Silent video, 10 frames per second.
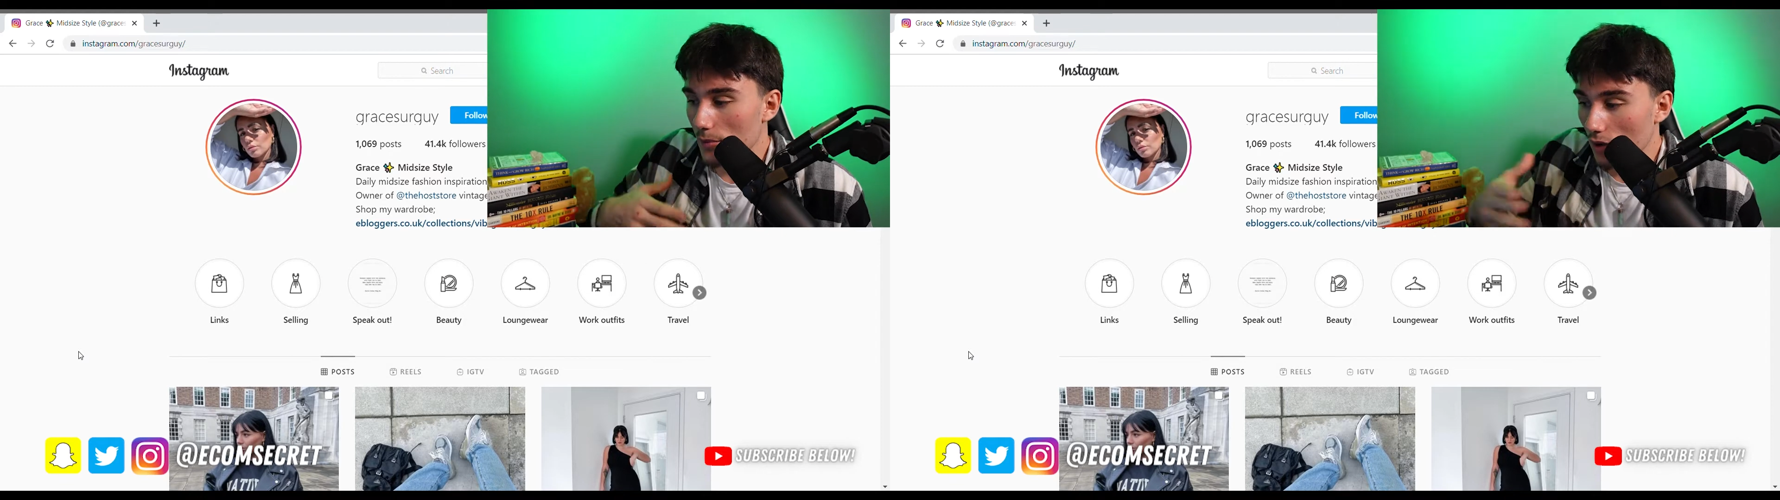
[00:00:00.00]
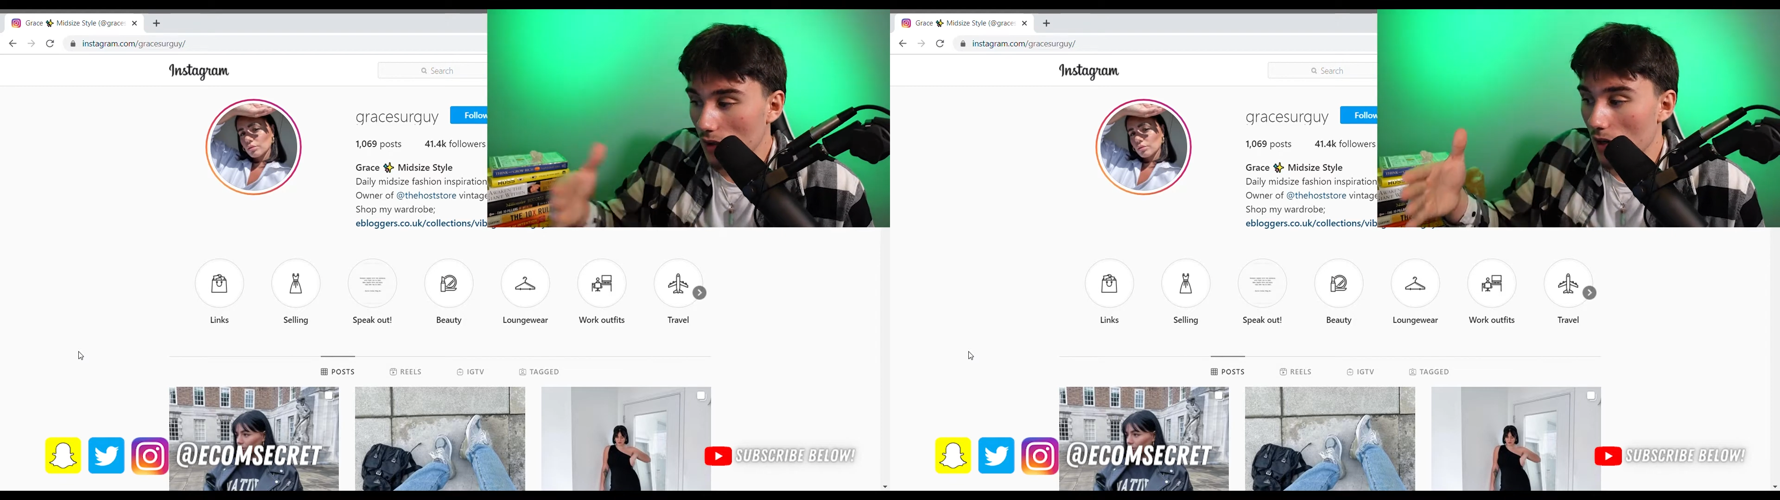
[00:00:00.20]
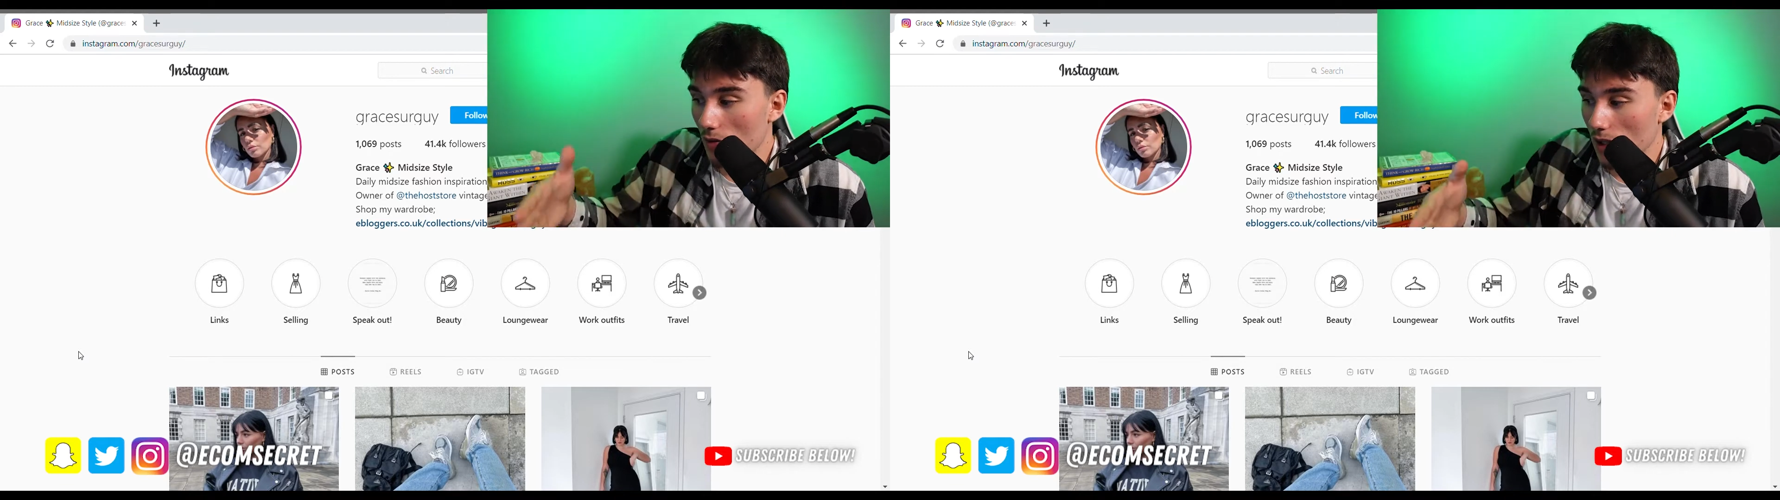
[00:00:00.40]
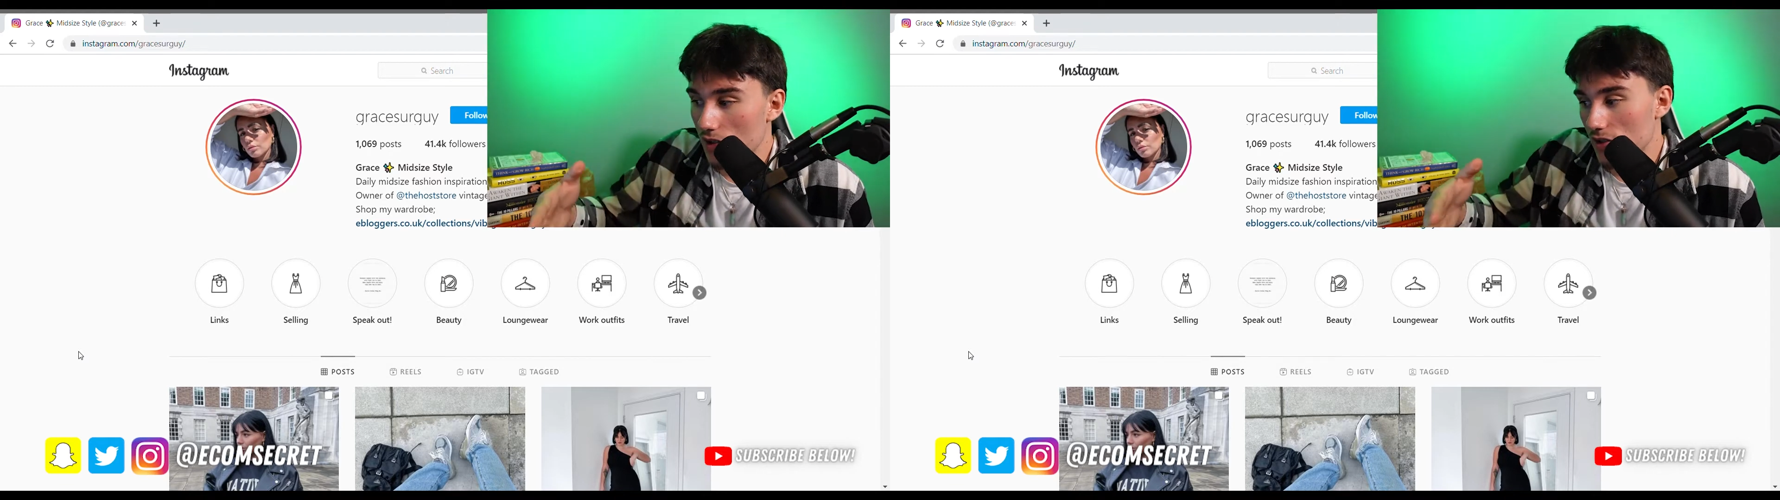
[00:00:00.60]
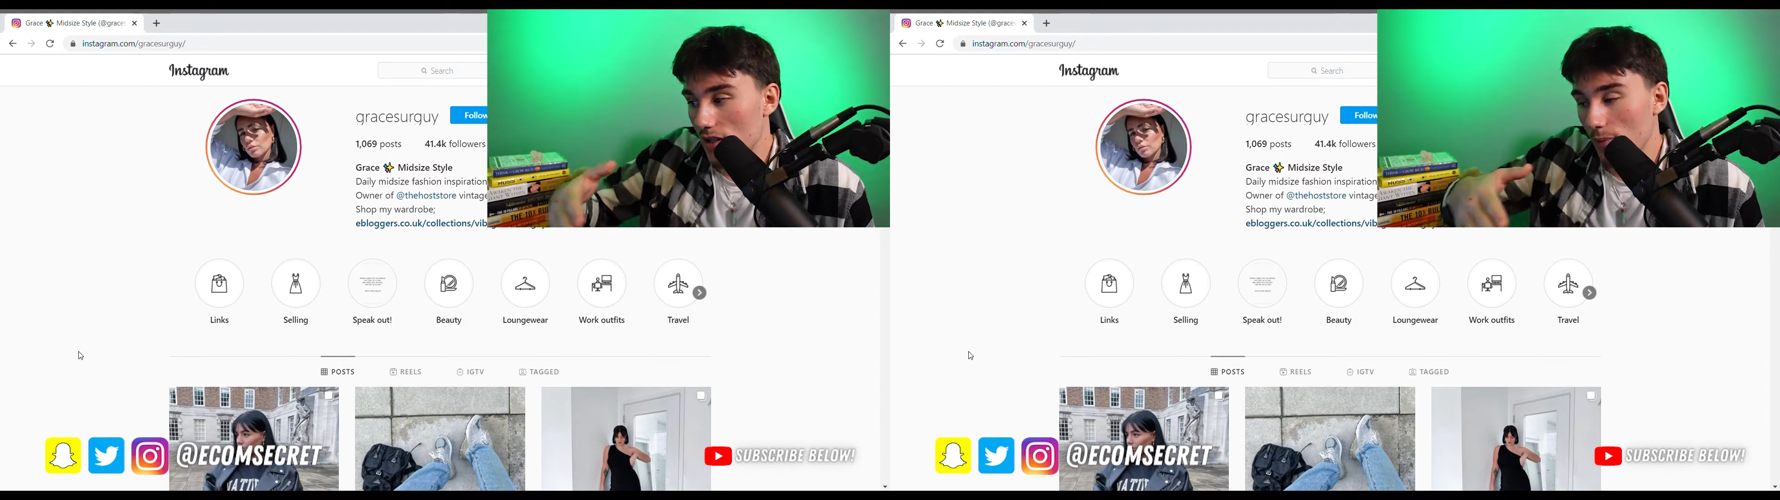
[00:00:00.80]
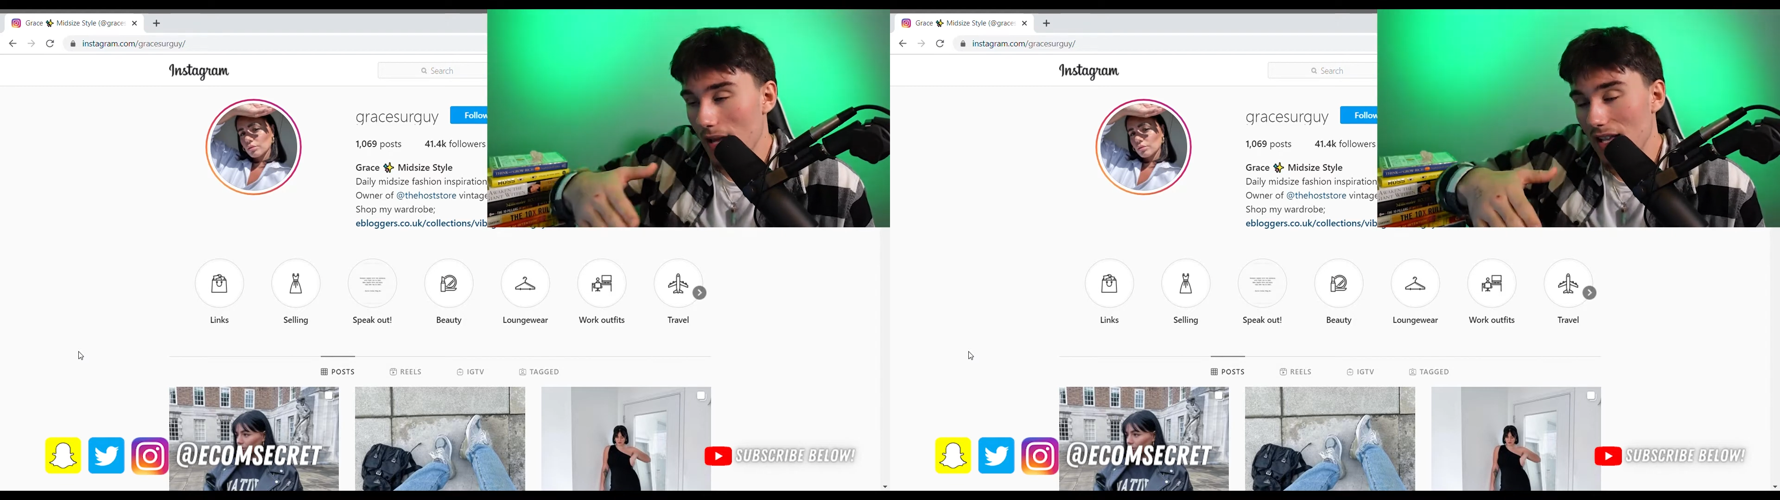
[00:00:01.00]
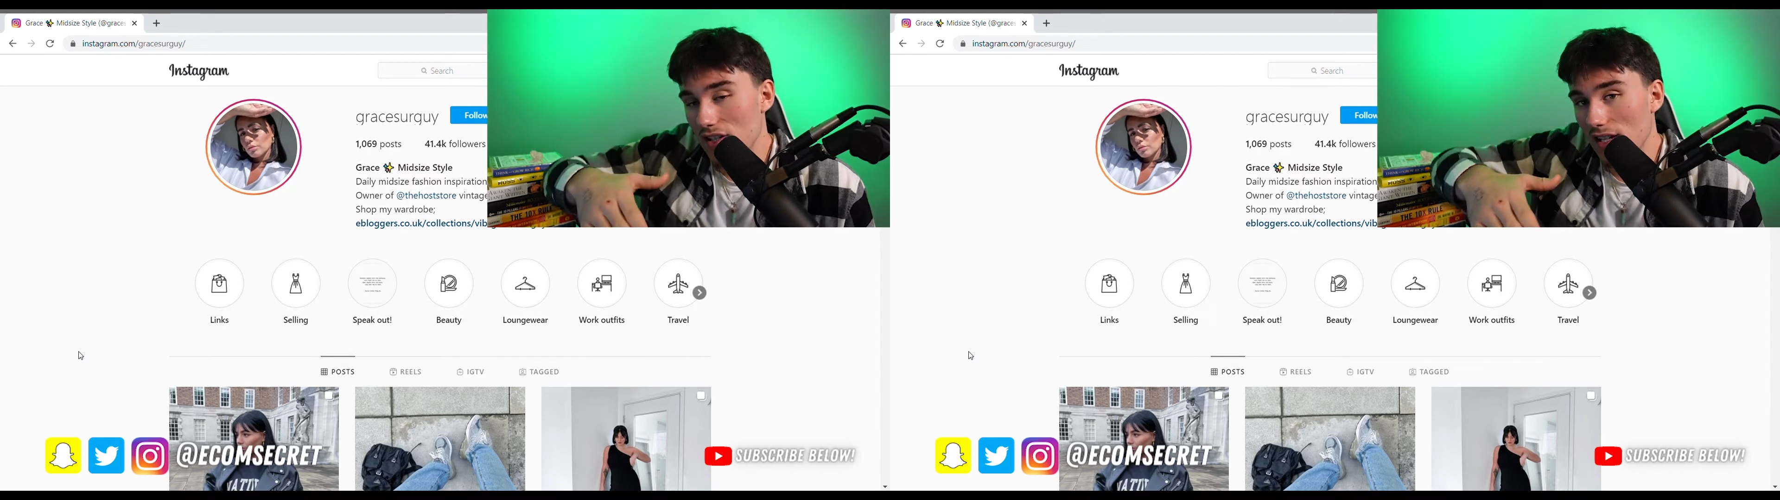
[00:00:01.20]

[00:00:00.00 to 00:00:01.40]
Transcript: milk that relationship as